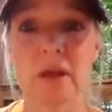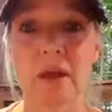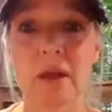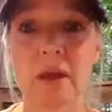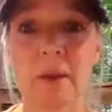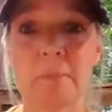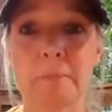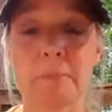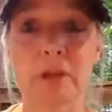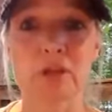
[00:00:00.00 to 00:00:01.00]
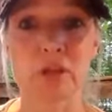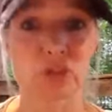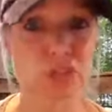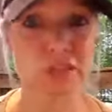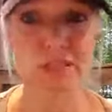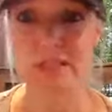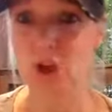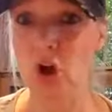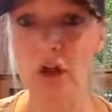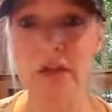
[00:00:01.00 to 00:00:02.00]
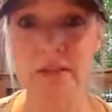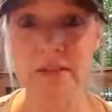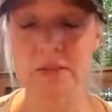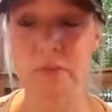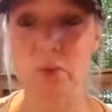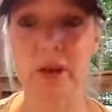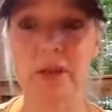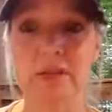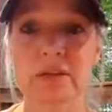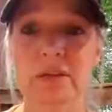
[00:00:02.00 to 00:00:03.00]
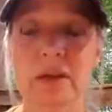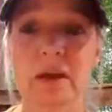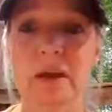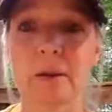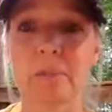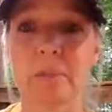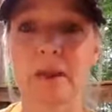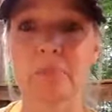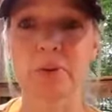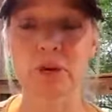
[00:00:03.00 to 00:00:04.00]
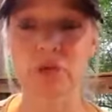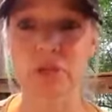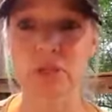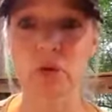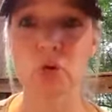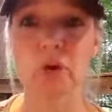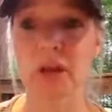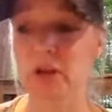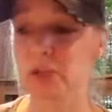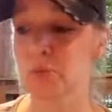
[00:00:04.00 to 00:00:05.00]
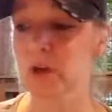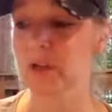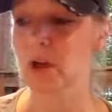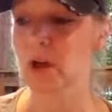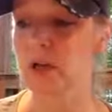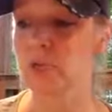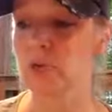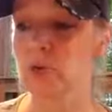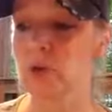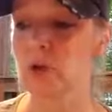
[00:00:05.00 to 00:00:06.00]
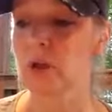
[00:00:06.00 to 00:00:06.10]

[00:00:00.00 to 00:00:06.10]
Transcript: and Jesus has gone at this point, and Peter is still going out spreading the gospel.